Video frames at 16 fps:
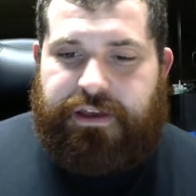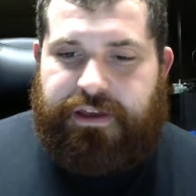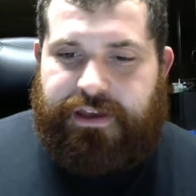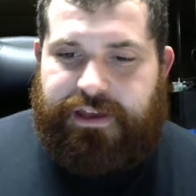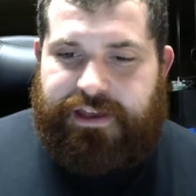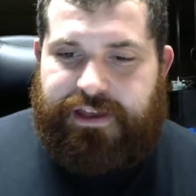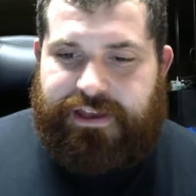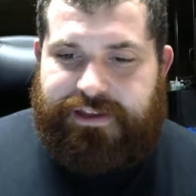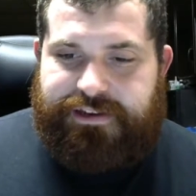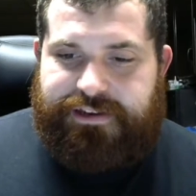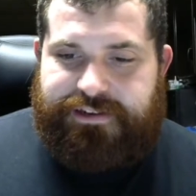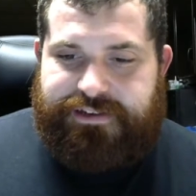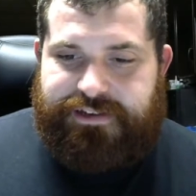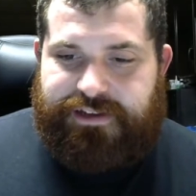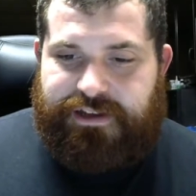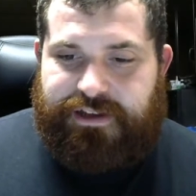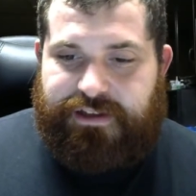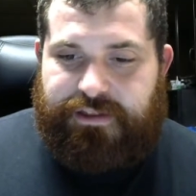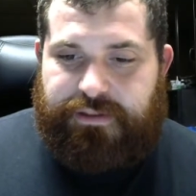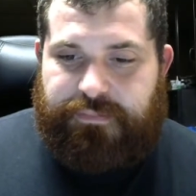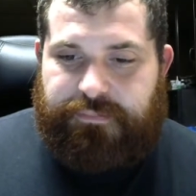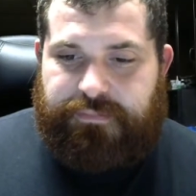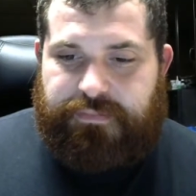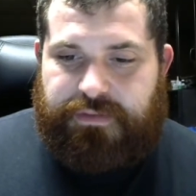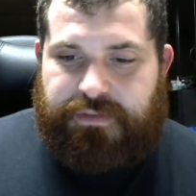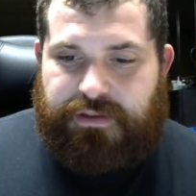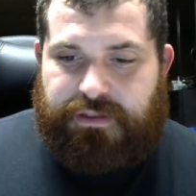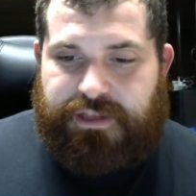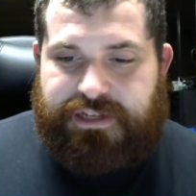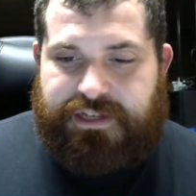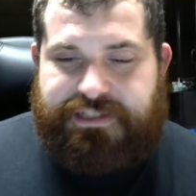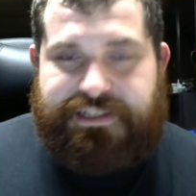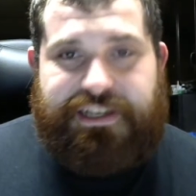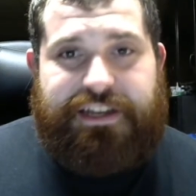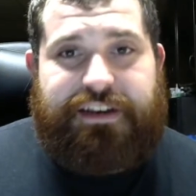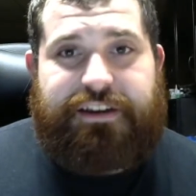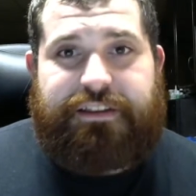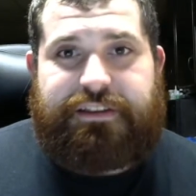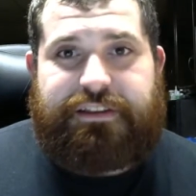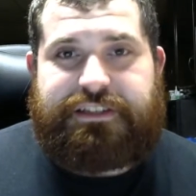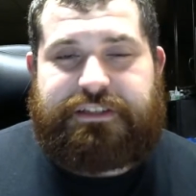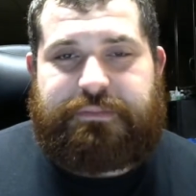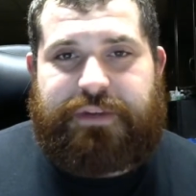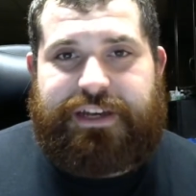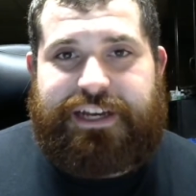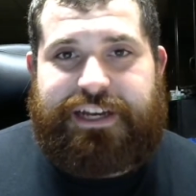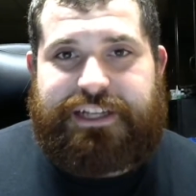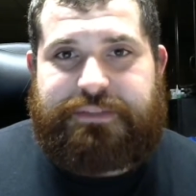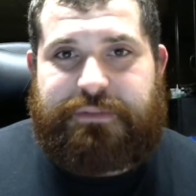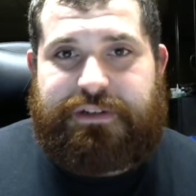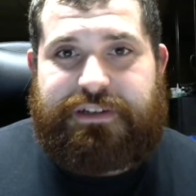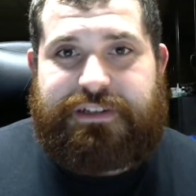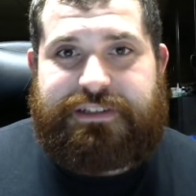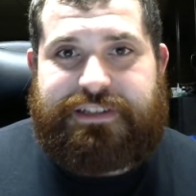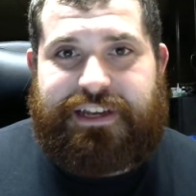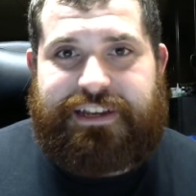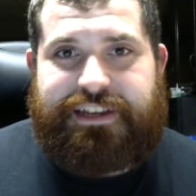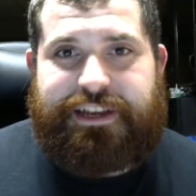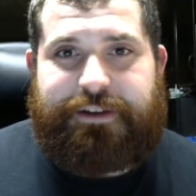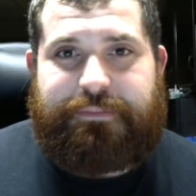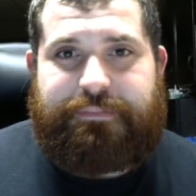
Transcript: And thanks again. This is Miasma, signing out.